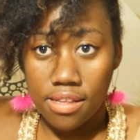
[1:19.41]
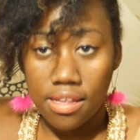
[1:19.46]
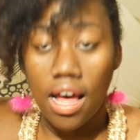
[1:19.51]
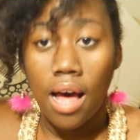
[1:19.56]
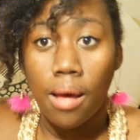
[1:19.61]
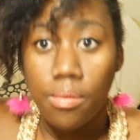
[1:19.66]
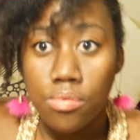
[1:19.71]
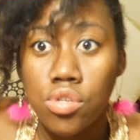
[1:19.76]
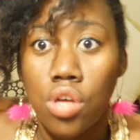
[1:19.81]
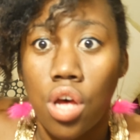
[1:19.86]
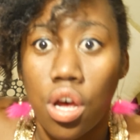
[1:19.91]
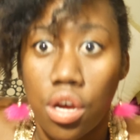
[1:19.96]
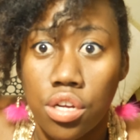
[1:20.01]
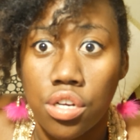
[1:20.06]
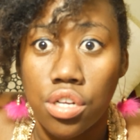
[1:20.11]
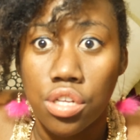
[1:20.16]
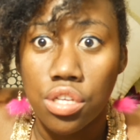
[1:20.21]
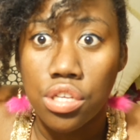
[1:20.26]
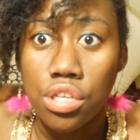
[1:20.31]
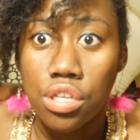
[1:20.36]
I'm
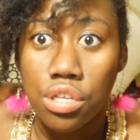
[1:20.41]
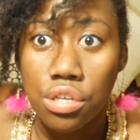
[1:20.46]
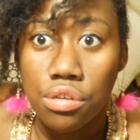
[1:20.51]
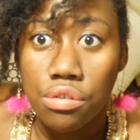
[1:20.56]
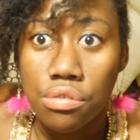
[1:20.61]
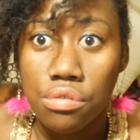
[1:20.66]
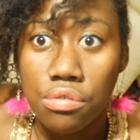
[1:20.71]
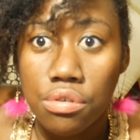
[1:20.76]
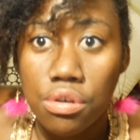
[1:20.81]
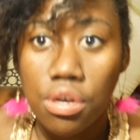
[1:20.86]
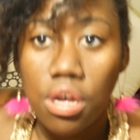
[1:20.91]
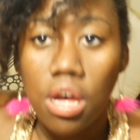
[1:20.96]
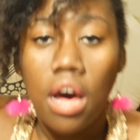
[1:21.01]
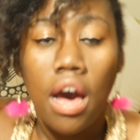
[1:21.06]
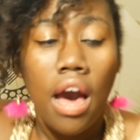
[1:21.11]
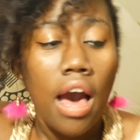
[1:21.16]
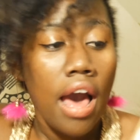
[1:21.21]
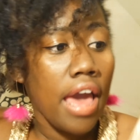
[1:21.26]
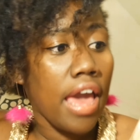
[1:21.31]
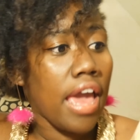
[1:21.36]
talking to you.
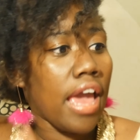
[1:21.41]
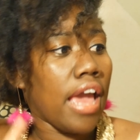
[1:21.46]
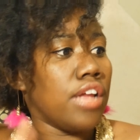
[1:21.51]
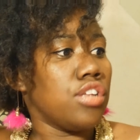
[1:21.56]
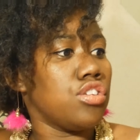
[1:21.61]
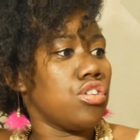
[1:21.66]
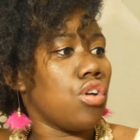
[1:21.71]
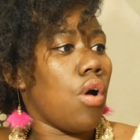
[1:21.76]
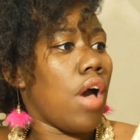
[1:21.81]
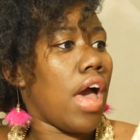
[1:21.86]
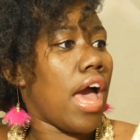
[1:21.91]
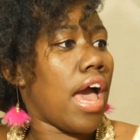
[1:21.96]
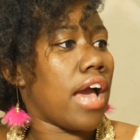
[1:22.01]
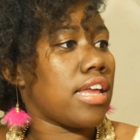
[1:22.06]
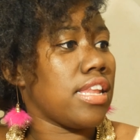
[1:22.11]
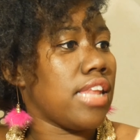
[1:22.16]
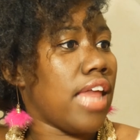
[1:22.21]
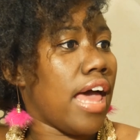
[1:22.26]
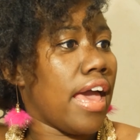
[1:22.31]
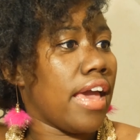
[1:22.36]
And don't
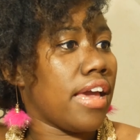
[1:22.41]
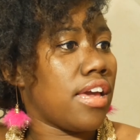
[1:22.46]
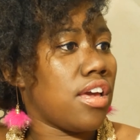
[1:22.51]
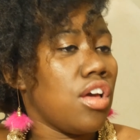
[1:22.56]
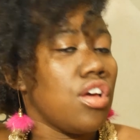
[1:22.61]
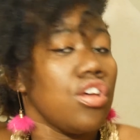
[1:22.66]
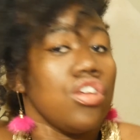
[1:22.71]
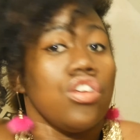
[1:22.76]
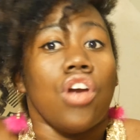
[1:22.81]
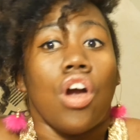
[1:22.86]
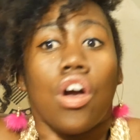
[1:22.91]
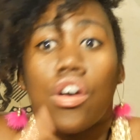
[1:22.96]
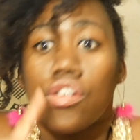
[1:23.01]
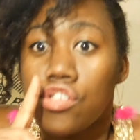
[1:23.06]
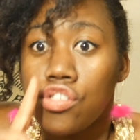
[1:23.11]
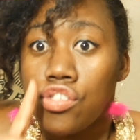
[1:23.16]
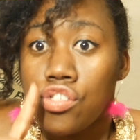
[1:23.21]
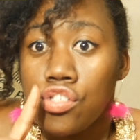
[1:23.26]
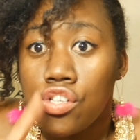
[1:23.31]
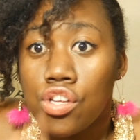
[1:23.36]
act like your
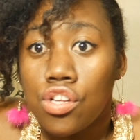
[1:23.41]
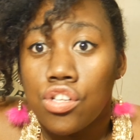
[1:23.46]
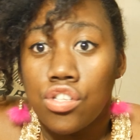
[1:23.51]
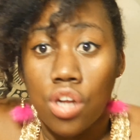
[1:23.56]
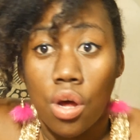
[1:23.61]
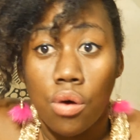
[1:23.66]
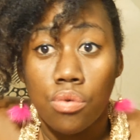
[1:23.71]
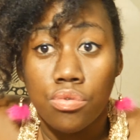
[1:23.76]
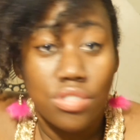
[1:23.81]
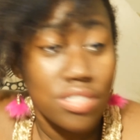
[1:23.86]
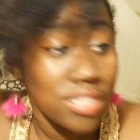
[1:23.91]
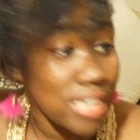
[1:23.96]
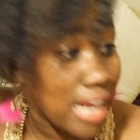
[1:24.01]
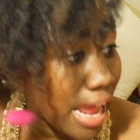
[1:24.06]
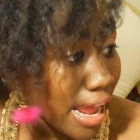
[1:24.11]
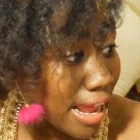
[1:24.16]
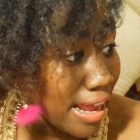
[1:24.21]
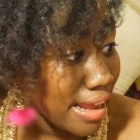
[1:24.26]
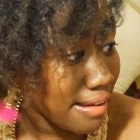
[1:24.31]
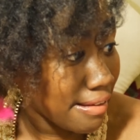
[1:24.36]
sh don't
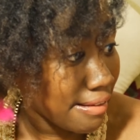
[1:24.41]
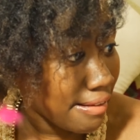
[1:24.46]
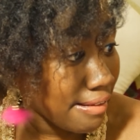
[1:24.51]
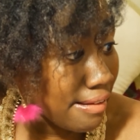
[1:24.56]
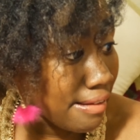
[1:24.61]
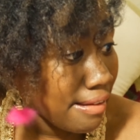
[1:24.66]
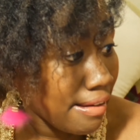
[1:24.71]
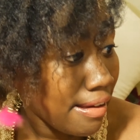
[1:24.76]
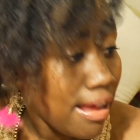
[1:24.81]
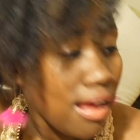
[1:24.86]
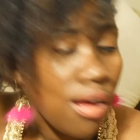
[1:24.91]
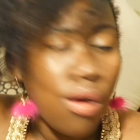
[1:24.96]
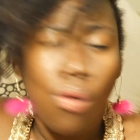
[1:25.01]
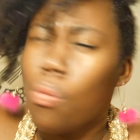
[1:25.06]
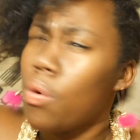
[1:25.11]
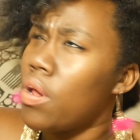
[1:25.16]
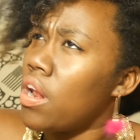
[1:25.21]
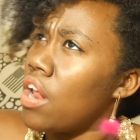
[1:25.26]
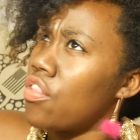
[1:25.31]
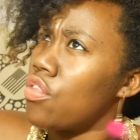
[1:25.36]
stink.
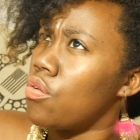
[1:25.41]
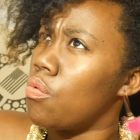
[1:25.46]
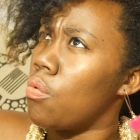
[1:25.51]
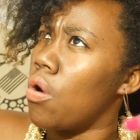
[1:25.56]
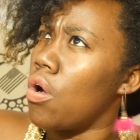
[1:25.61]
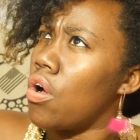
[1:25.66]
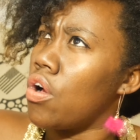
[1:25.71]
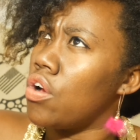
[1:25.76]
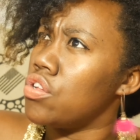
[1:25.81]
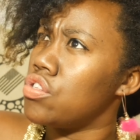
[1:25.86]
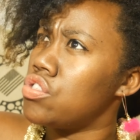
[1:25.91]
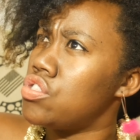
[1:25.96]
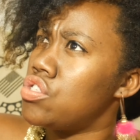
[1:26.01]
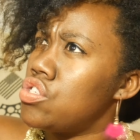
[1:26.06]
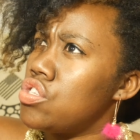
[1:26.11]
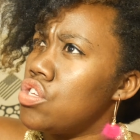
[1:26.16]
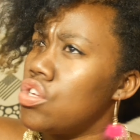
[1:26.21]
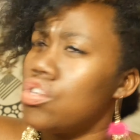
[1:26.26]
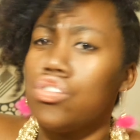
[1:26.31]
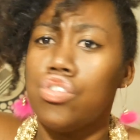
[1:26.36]
What other words?
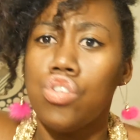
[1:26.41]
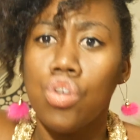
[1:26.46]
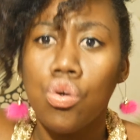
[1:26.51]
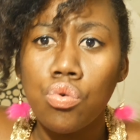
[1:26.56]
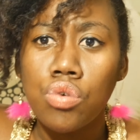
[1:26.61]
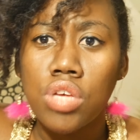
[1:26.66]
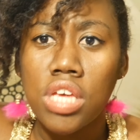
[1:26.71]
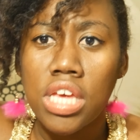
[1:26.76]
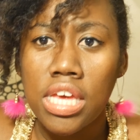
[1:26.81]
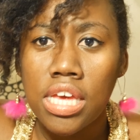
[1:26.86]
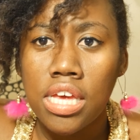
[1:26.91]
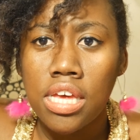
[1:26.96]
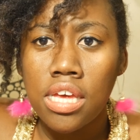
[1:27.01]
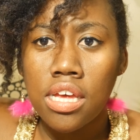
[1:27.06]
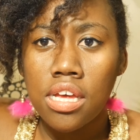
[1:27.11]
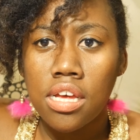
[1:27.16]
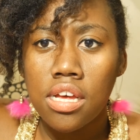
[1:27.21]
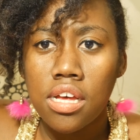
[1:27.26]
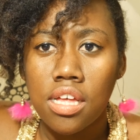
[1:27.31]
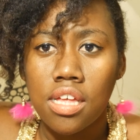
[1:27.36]

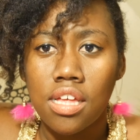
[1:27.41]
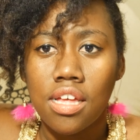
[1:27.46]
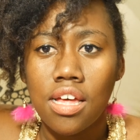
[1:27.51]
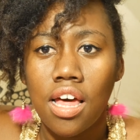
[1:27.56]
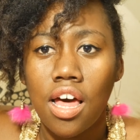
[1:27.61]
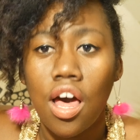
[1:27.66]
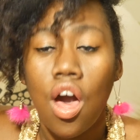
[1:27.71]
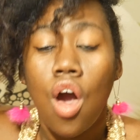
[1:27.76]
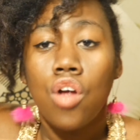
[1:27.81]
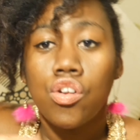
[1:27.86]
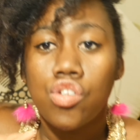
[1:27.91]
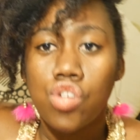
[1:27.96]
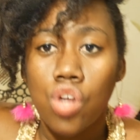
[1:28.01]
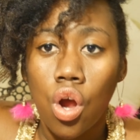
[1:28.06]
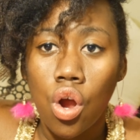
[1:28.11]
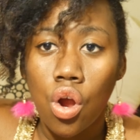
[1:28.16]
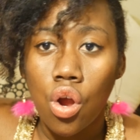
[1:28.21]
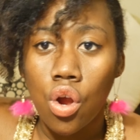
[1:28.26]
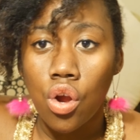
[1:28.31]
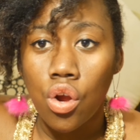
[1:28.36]
Dookie.
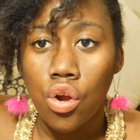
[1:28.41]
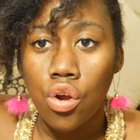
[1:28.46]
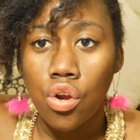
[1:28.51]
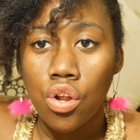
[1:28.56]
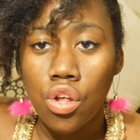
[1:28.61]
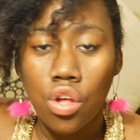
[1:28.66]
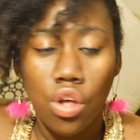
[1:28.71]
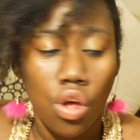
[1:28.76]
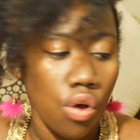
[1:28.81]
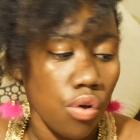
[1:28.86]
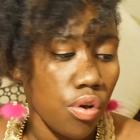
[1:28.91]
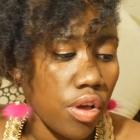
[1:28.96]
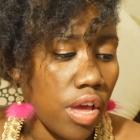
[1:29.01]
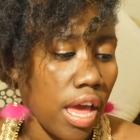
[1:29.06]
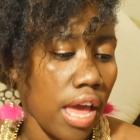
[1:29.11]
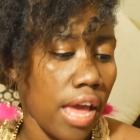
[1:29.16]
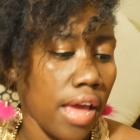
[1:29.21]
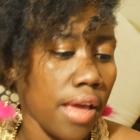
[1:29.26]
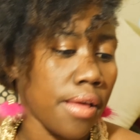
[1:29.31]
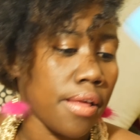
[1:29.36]
Turn
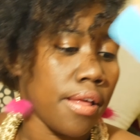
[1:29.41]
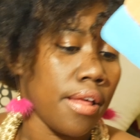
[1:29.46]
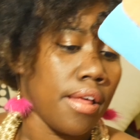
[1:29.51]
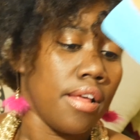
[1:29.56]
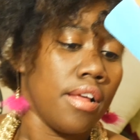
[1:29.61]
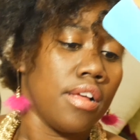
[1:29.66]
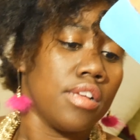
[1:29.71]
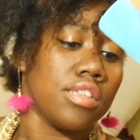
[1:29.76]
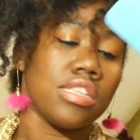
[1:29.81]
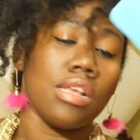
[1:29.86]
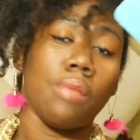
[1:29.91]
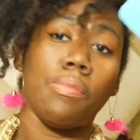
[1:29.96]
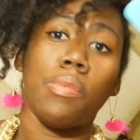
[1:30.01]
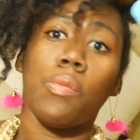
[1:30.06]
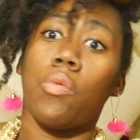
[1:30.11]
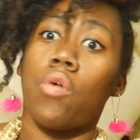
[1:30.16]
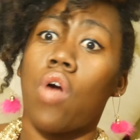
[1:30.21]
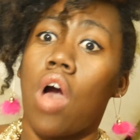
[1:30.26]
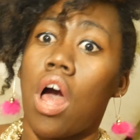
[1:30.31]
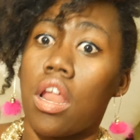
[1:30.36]
okay?
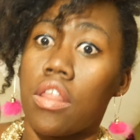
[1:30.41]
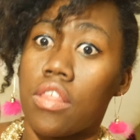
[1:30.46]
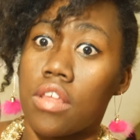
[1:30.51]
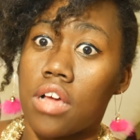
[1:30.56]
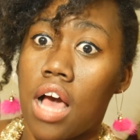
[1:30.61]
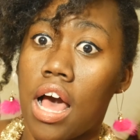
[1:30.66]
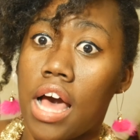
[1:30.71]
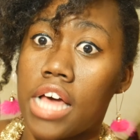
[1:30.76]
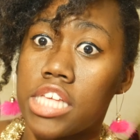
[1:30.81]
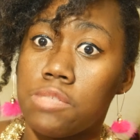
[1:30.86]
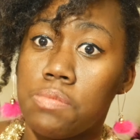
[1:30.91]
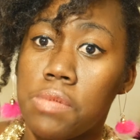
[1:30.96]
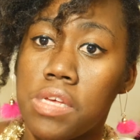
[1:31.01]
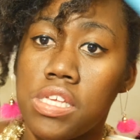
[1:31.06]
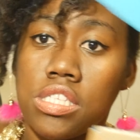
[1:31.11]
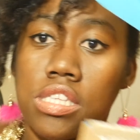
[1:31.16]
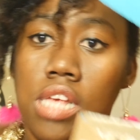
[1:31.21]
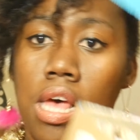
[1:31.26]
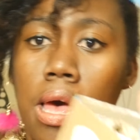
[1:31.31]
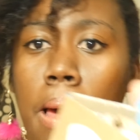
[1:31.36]
Some call it a Cosby,
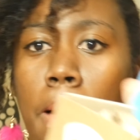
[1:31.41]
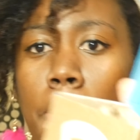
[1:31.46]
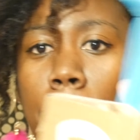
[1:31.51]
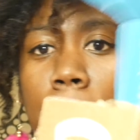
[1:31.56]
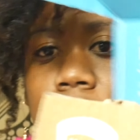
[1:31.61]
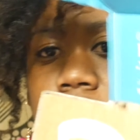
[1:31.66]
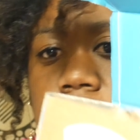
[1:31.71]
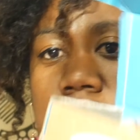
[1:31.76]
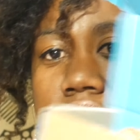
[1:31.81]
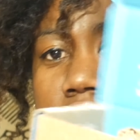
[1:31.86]
but this